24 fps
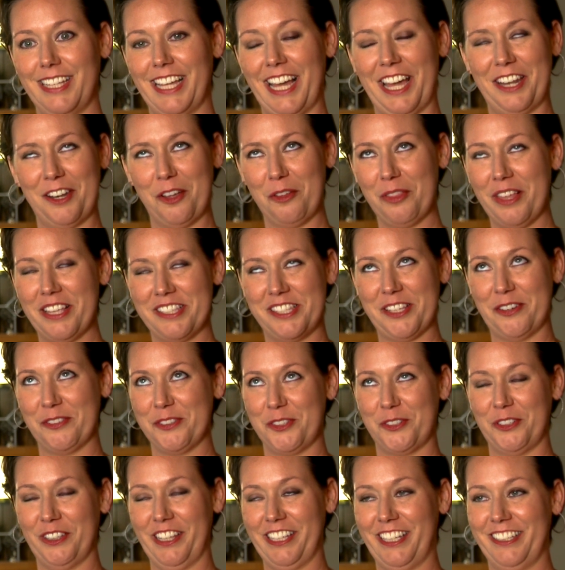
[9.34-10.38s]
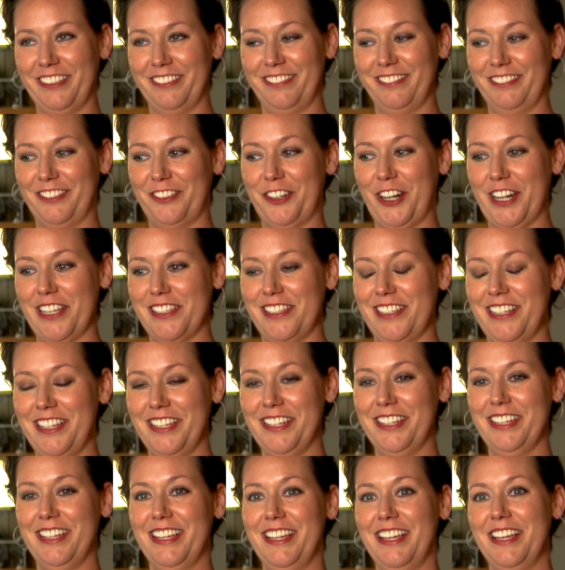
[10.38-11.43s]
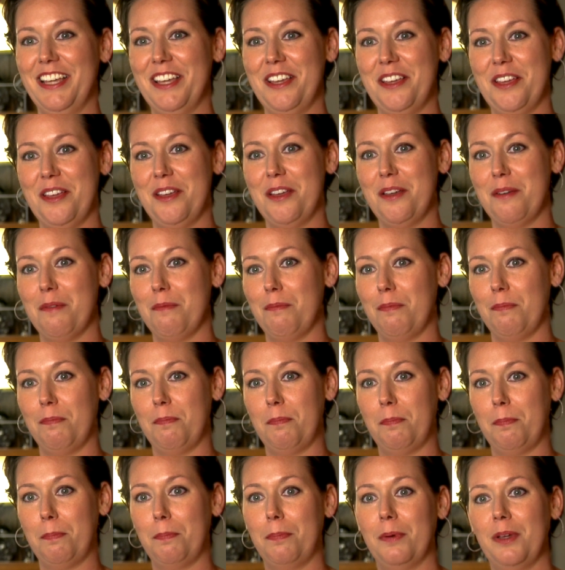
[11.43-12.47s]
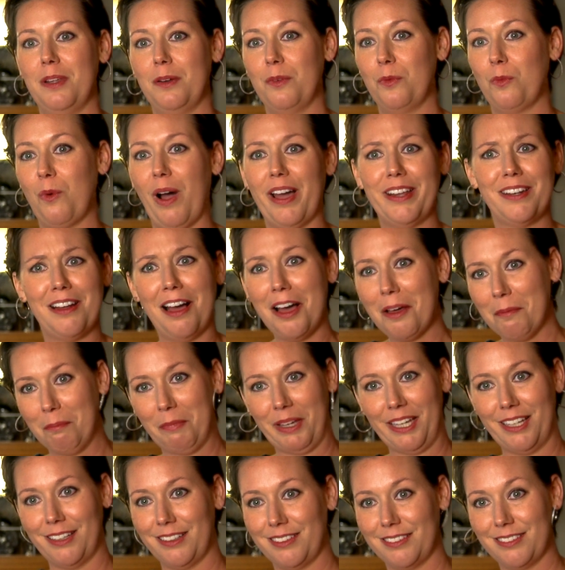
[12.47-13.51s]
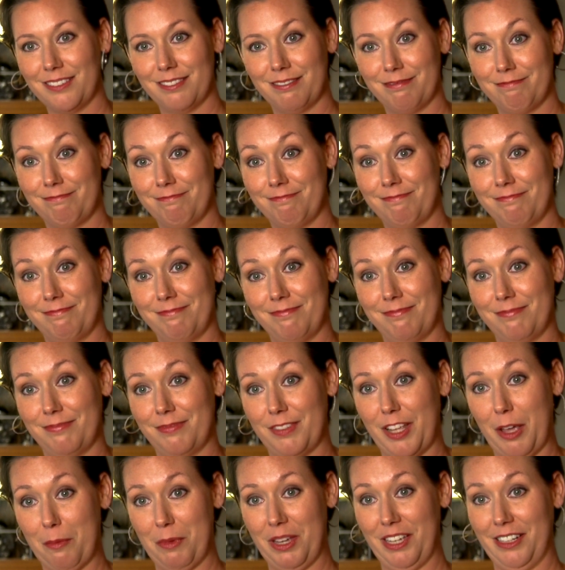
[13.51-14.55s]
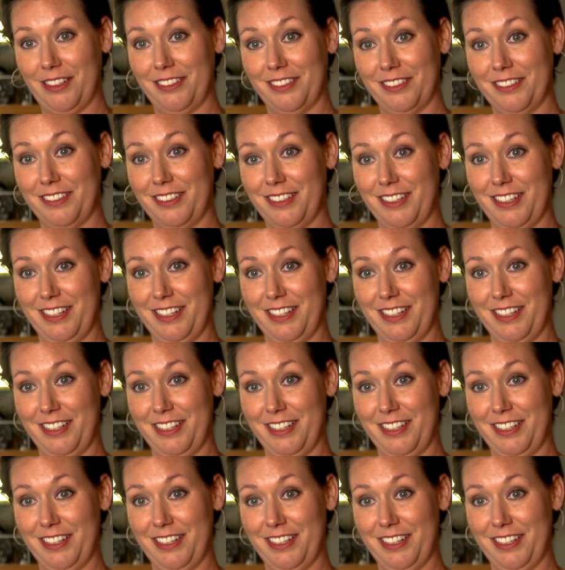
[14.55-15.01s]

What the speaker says: I know that sounds really crazy, but why not me? I mean,